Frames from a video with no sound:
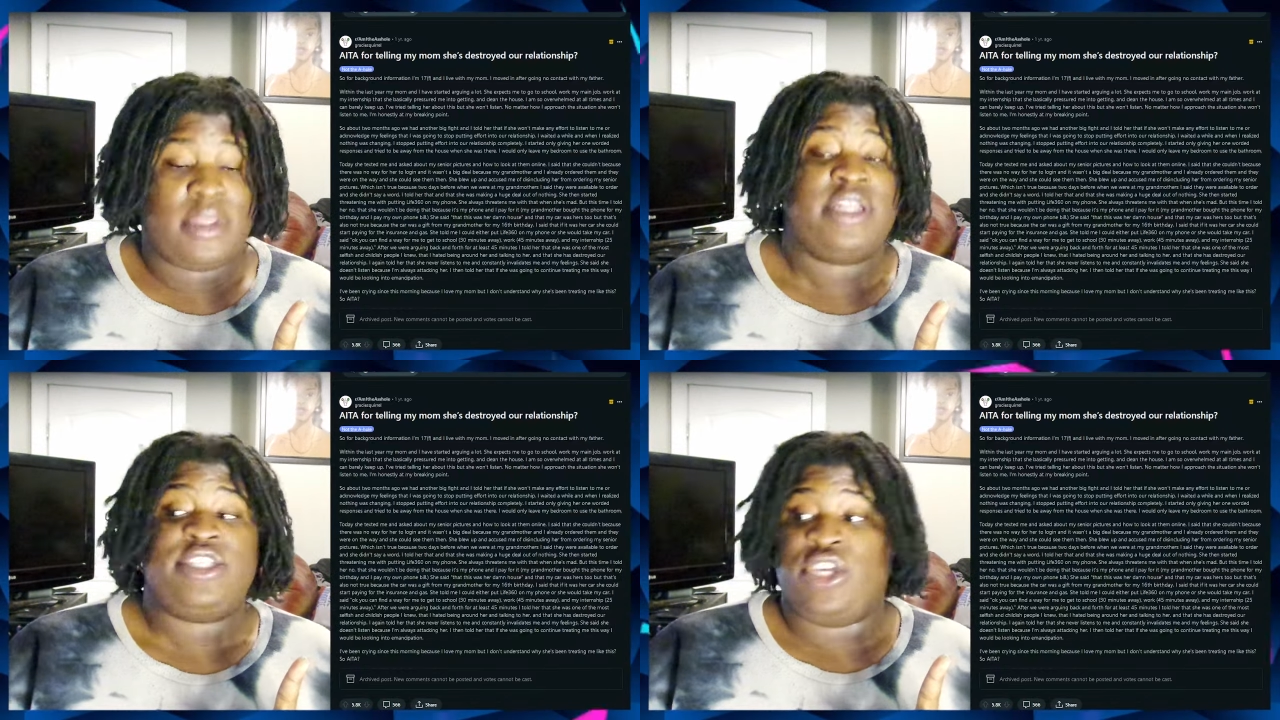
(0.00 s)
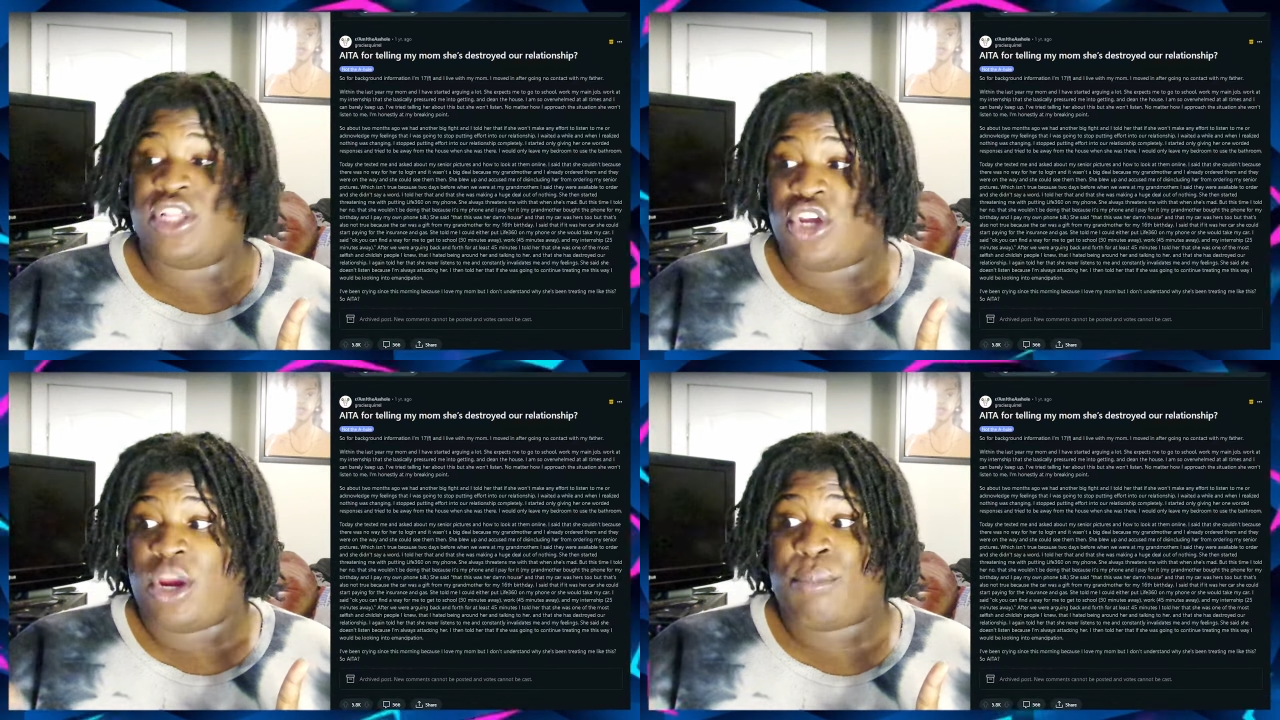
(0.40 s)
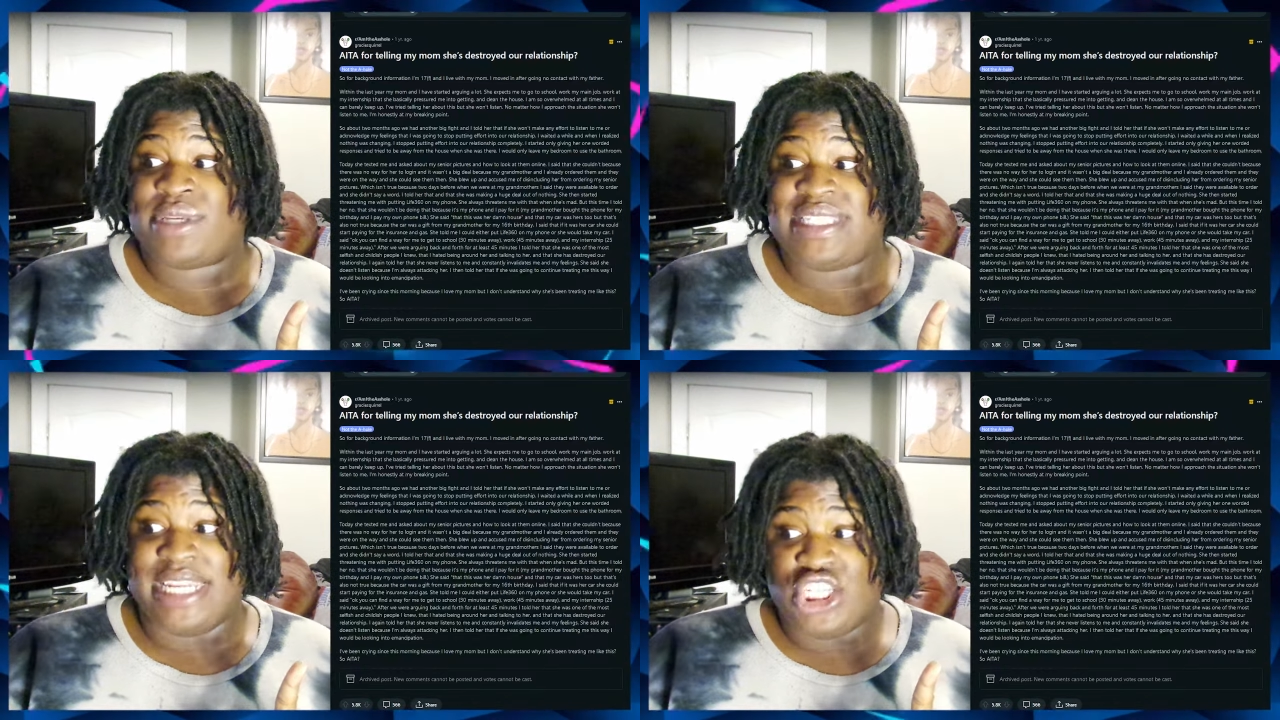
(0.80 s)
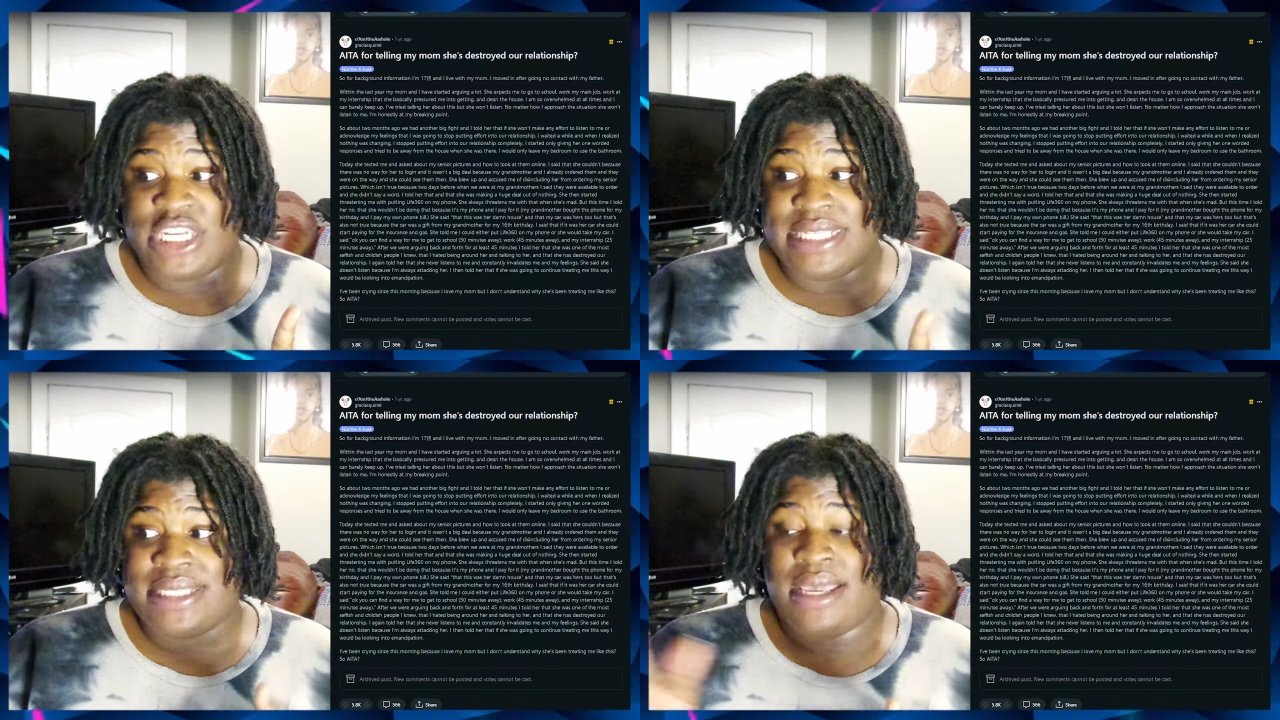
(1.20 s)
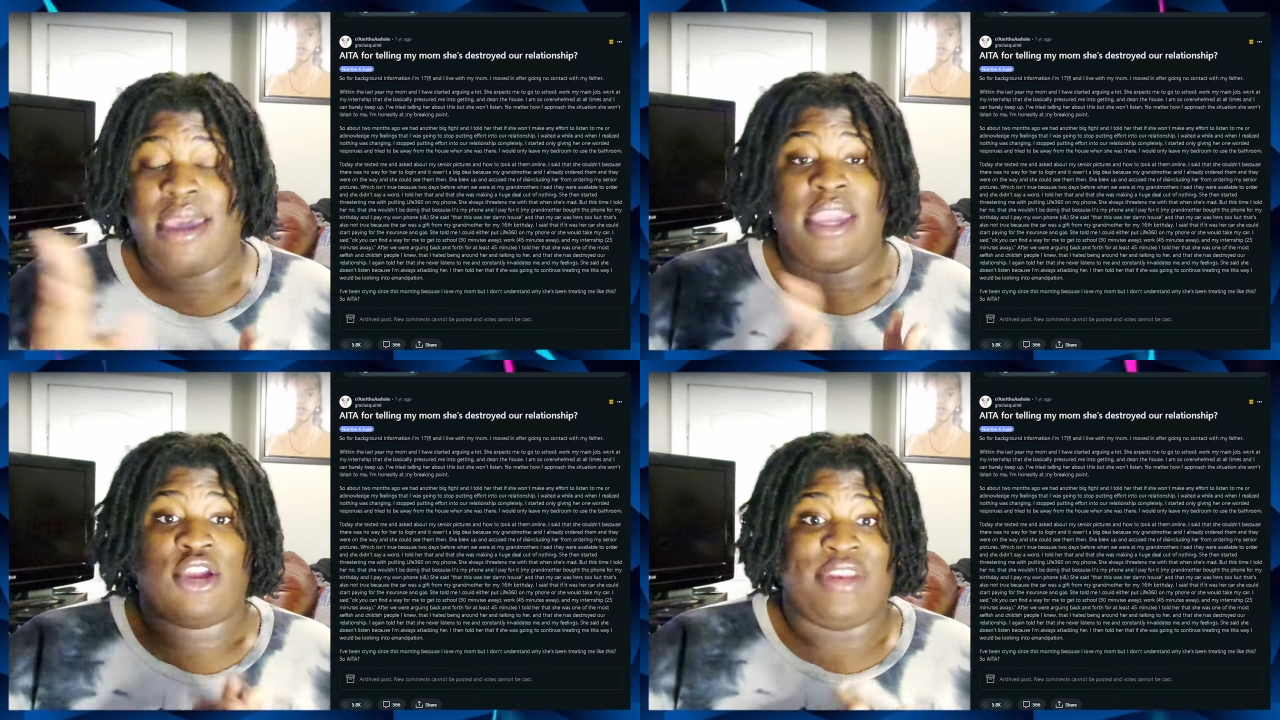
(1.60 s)
So you can learn your percentages,
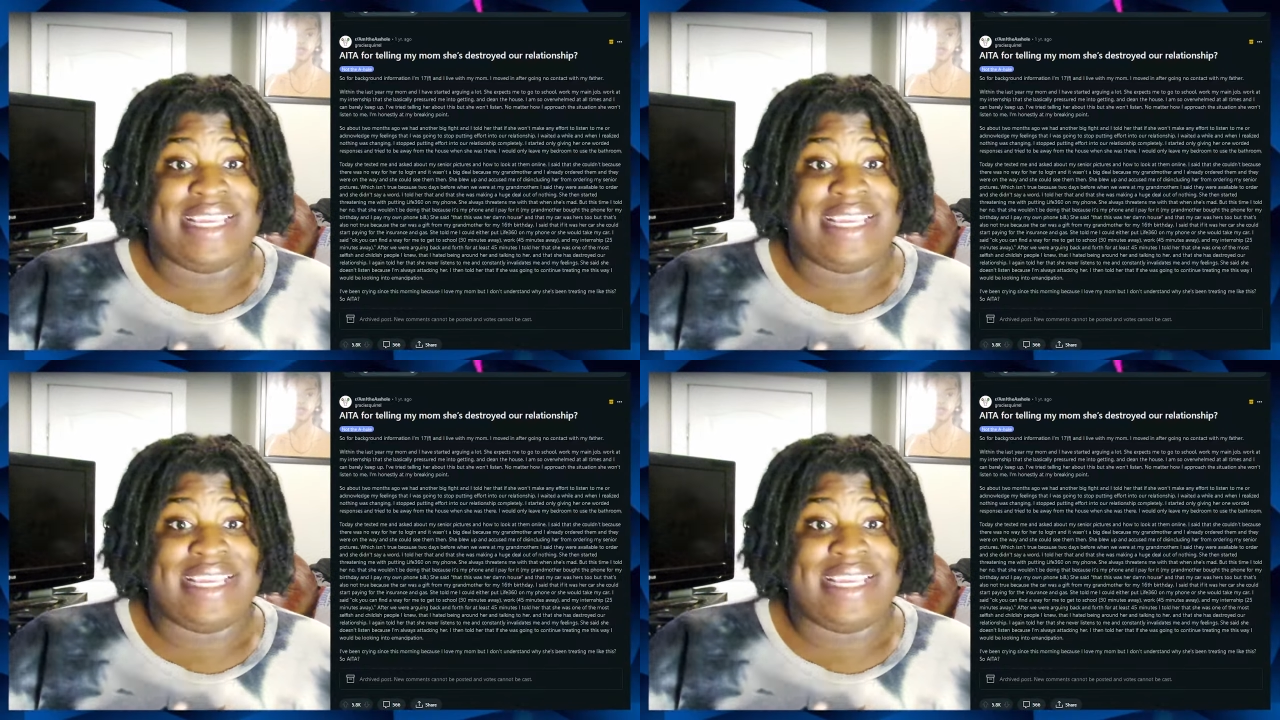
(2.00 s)
your